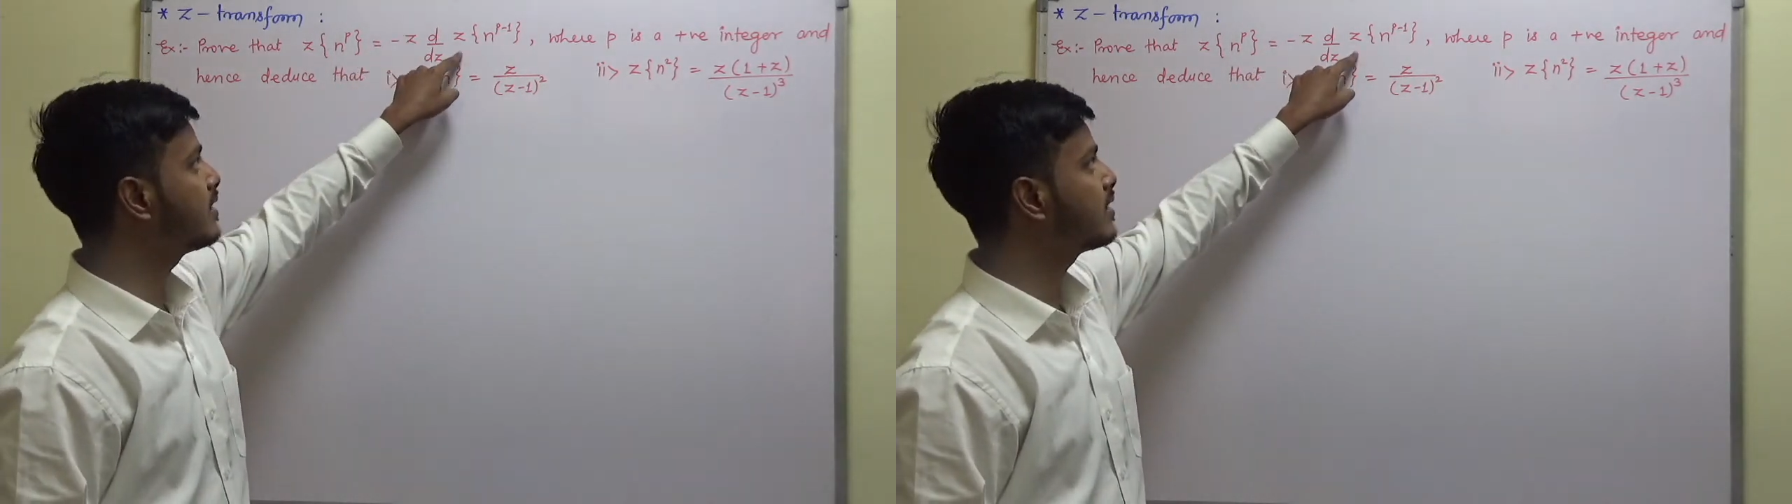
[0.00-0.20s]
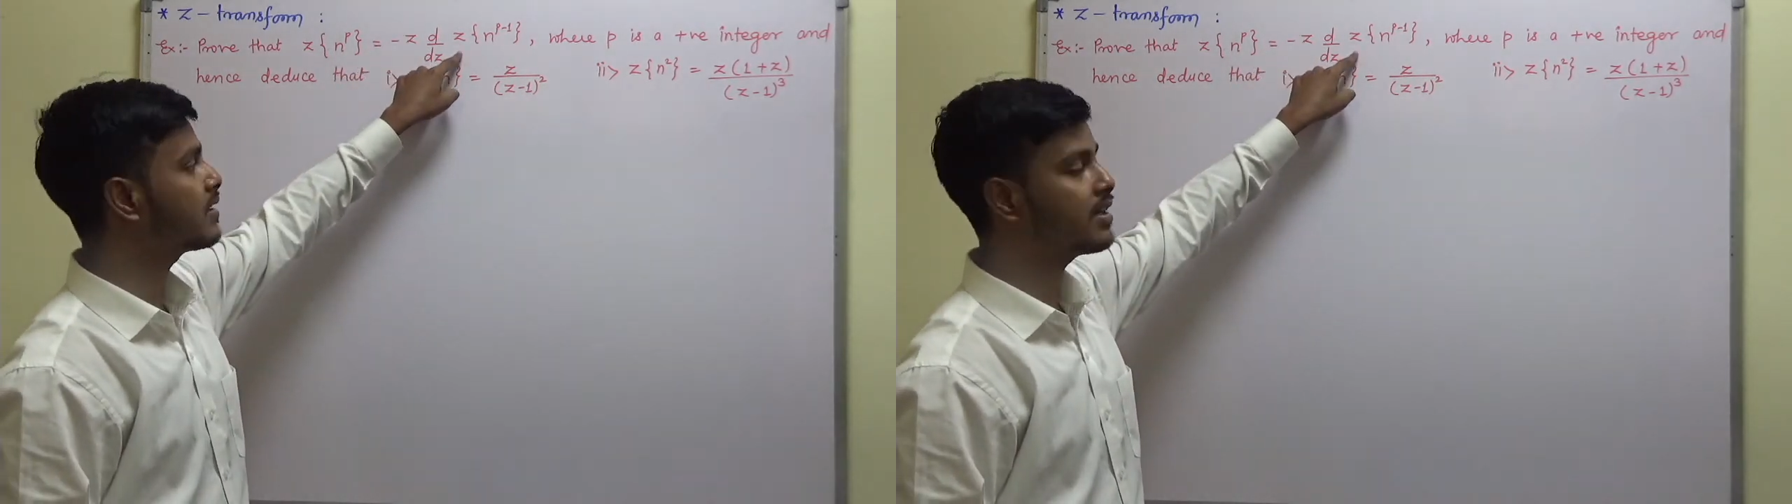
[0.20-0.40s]

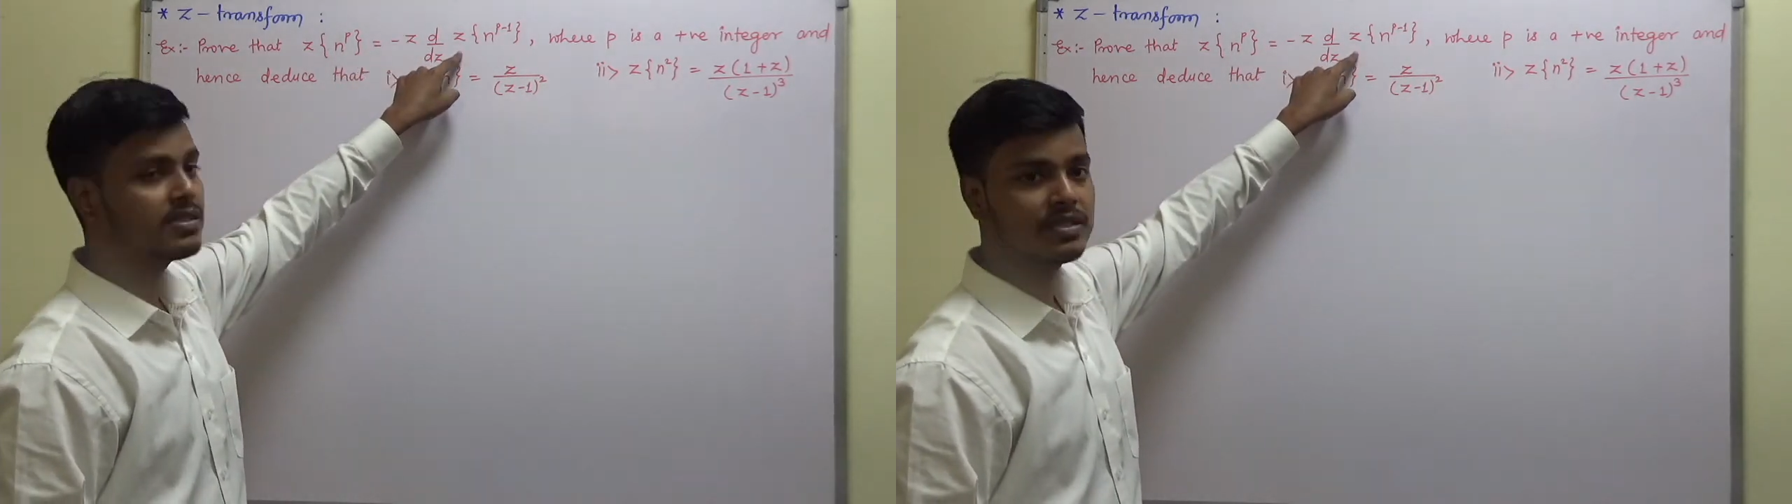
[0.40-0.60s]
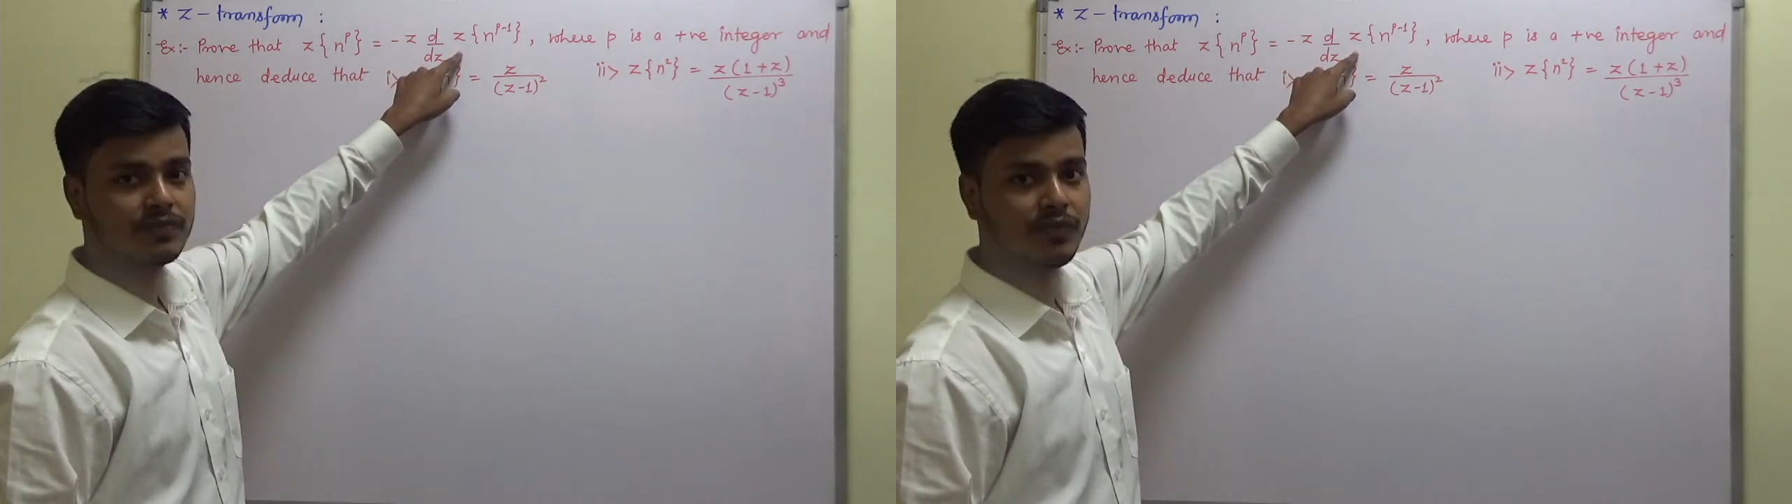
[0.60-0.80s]

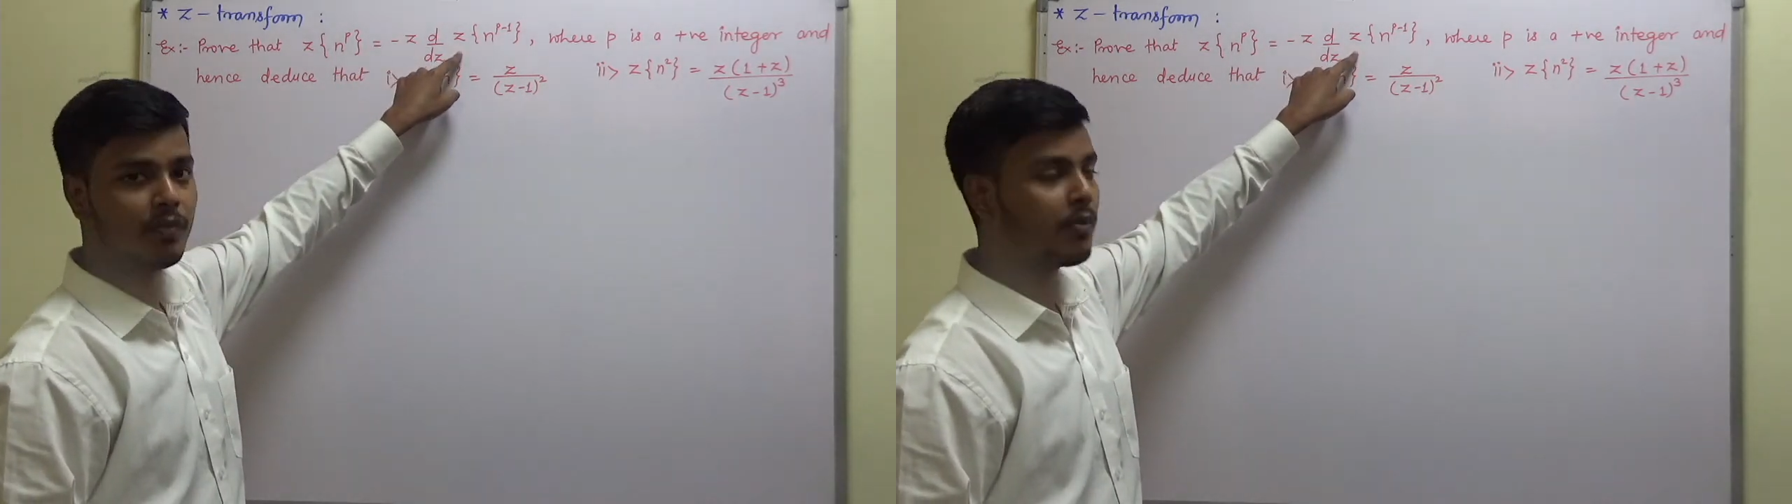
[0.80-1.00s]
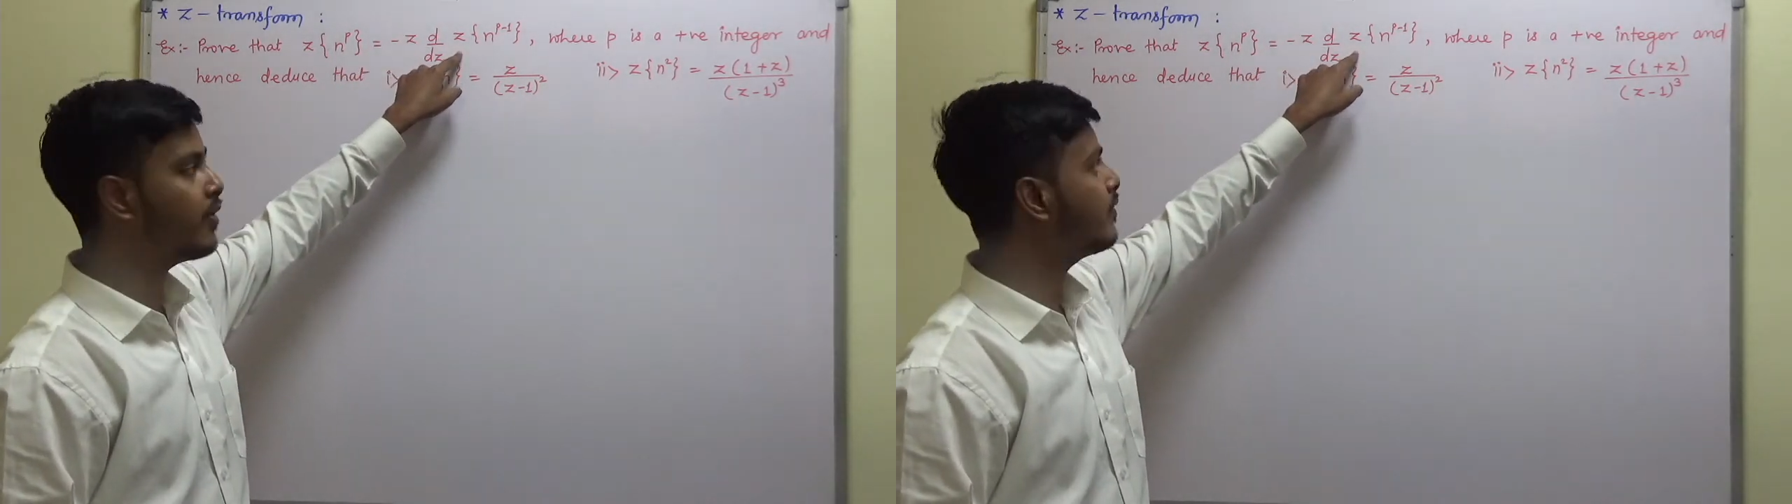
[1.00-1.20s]

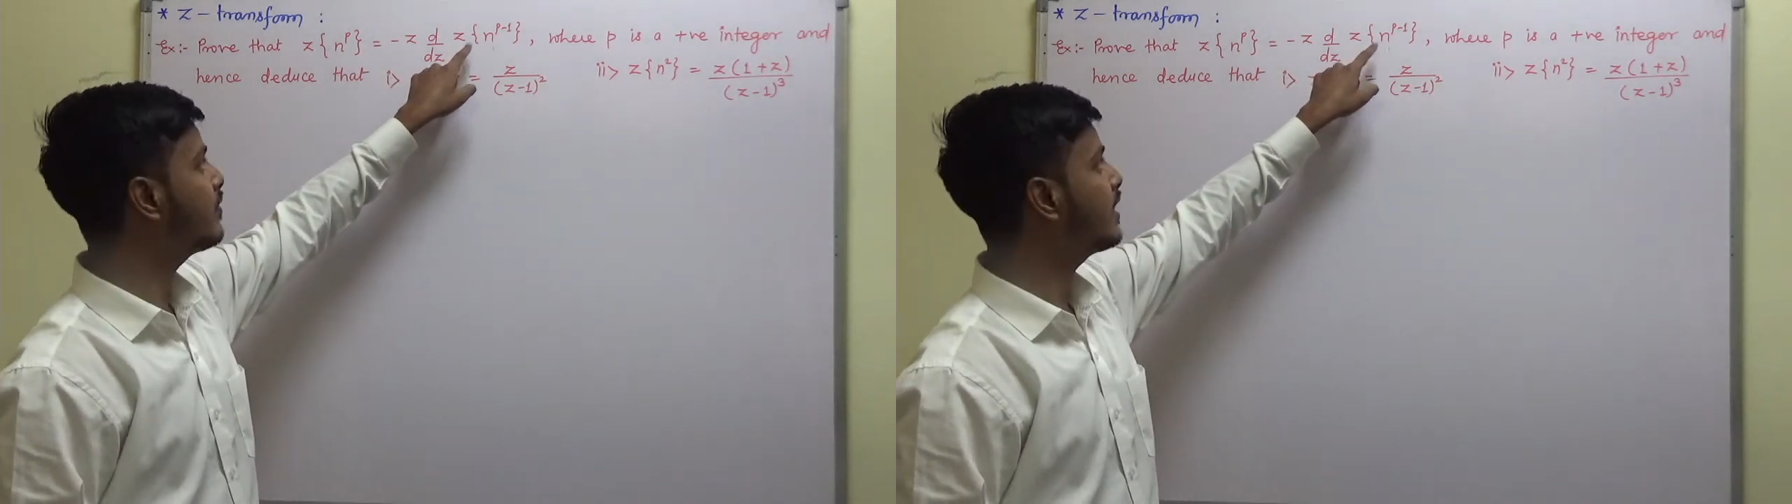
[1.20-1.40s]
transform of